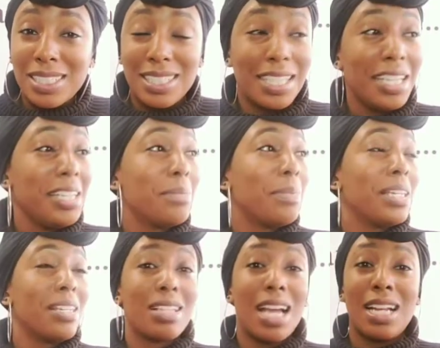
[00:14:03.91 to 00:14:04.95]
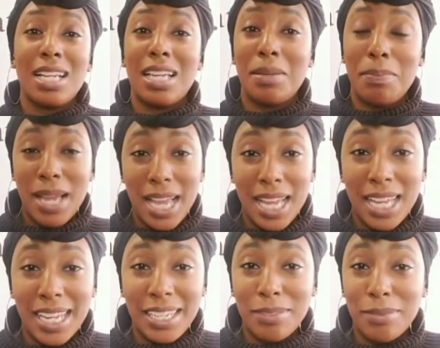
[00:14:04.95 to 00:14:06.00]
These bills gotta get
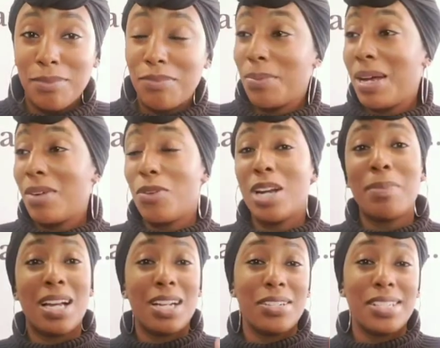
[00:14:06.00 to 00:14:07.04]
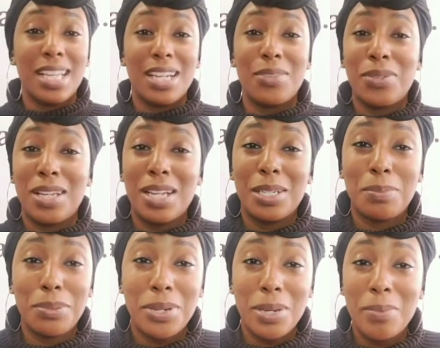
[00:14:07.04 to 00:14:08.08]
paid. From what am I understanding with
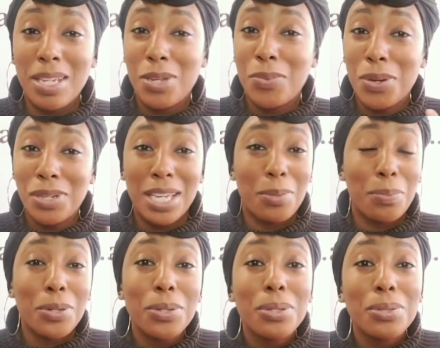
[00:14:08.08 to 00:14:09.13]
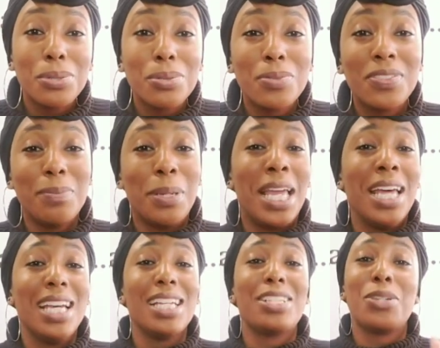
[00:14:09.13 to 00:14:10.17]
unemployment, it won't get approved
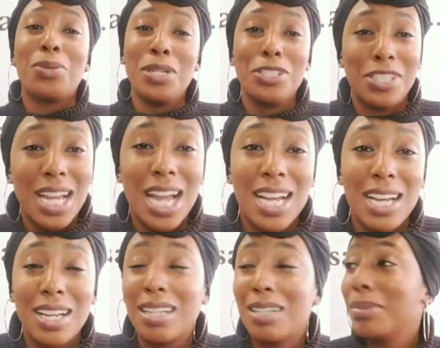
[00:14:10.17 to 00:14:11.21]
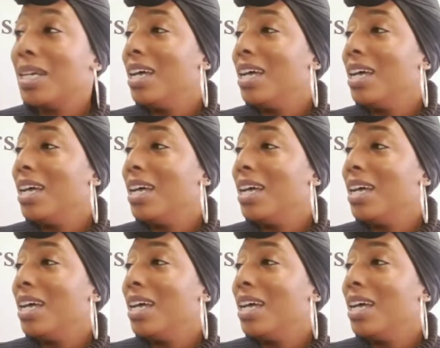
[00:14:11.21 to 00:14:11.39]
because you quit your job.